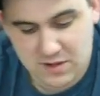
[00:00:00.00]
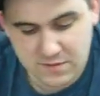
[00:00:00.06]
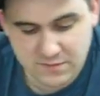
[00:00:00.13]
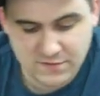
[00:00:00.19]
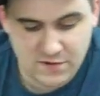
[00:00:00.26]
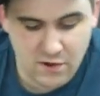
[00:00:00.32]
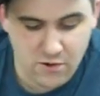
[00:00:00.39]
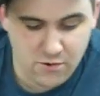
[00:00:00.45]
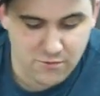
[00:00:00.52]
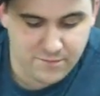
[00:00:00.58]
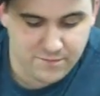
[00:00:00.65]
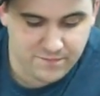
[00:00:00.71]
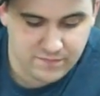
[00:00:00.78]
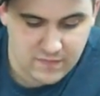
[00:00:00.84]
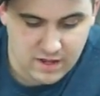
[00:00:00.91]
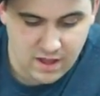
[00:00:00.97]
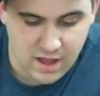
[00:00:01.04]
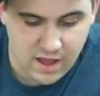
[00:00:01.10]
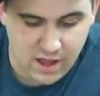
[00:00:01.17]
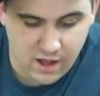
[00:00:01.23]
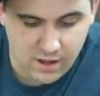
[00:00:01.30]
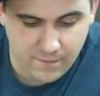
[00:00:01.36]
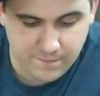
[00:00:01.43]
So
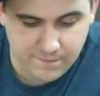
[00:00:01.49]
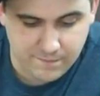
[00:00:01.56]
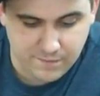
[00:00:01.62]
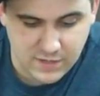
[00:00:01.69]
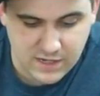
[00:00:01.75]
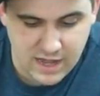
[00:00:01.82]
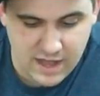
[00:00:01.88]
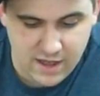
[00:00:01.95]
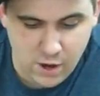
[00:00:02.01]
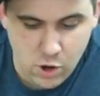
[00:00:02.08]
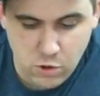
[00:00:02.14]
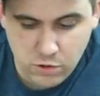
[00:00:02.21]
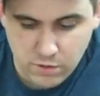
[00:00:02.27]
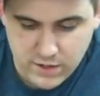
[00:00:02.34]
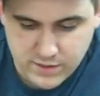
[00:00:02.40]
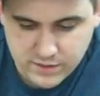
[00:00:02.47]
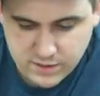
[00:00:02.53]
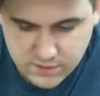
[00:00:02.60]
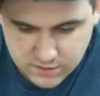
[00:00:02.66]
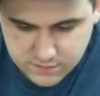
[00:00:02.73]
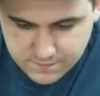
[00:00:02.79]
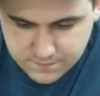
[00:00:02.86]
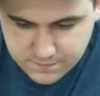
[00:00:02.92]
um, you got
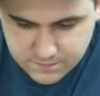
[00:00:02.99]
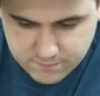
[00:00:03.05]
Ogryns,